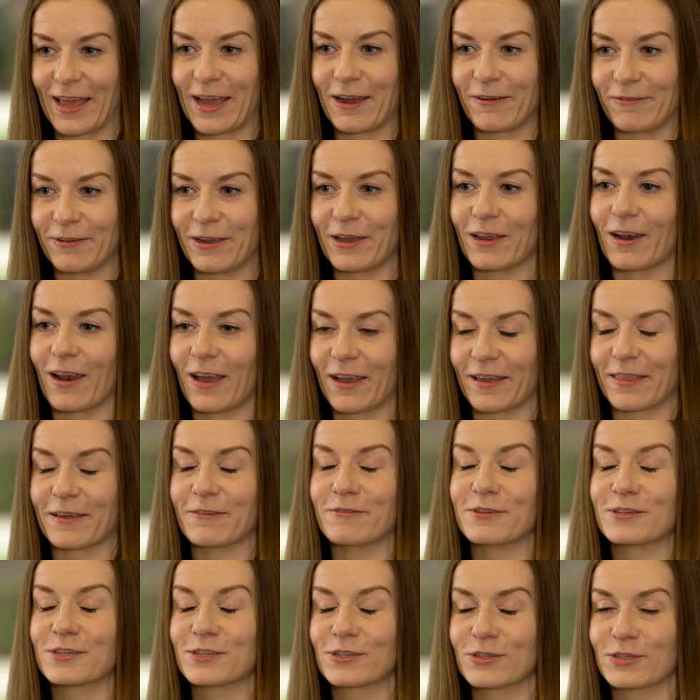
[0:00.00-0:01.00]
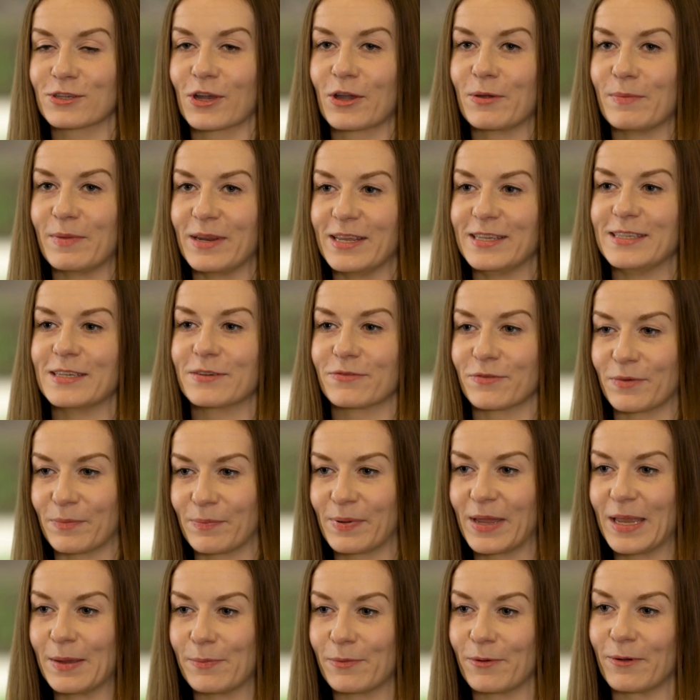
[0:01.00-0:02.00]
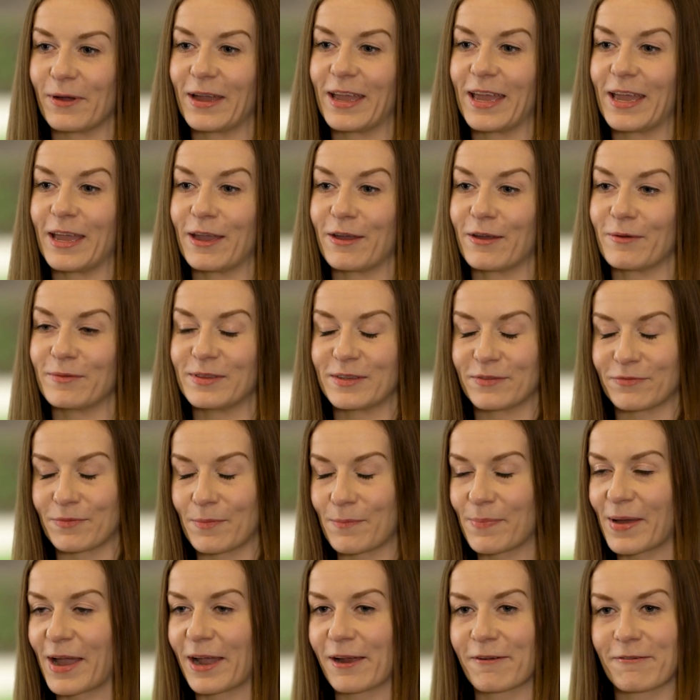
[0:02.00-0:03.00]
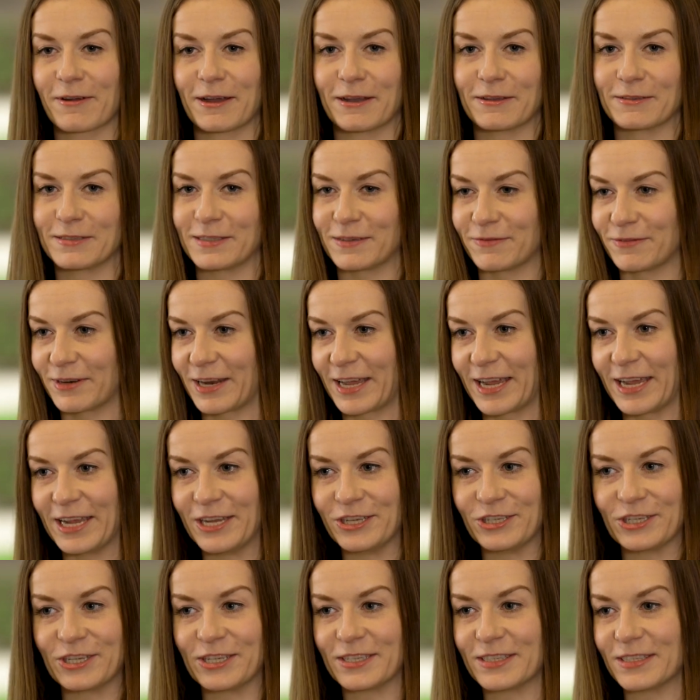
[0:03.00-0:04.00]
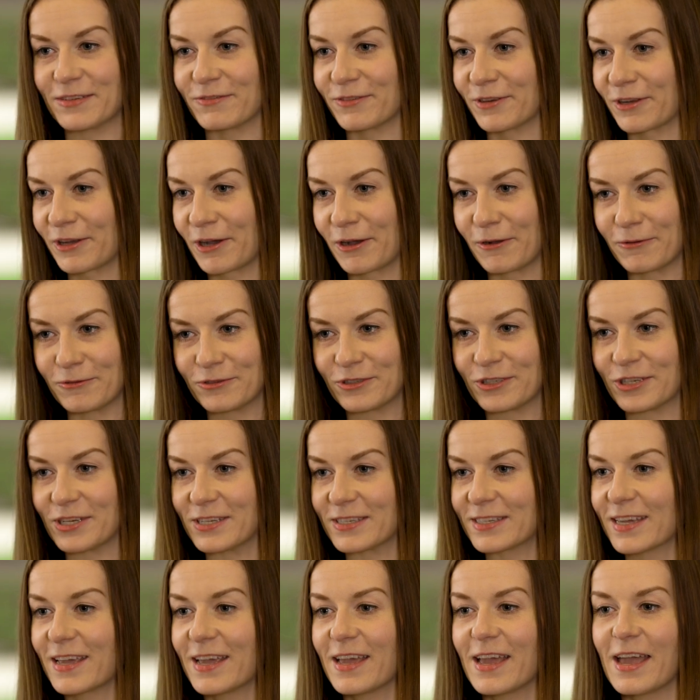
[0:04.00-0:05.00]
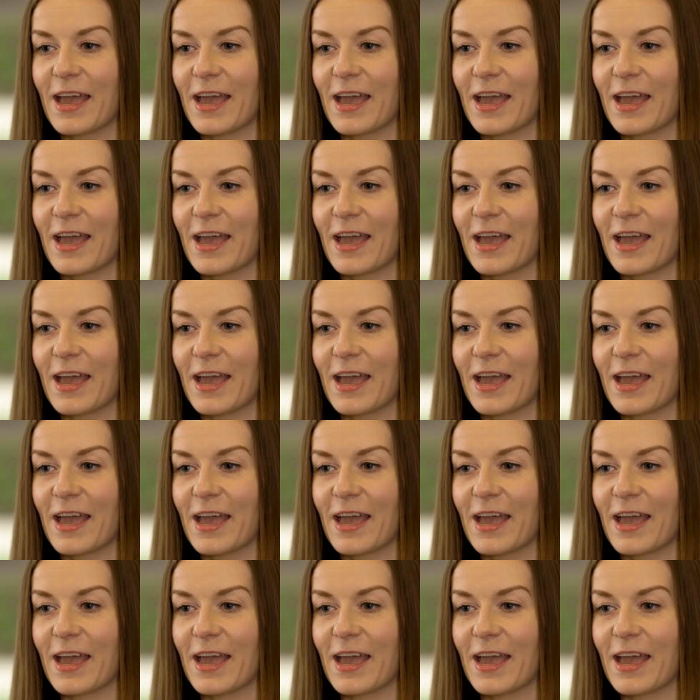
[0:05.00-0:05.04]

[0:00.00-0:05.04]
area. Like, there are so many different people here of different backgrounds, different ages, different cultures,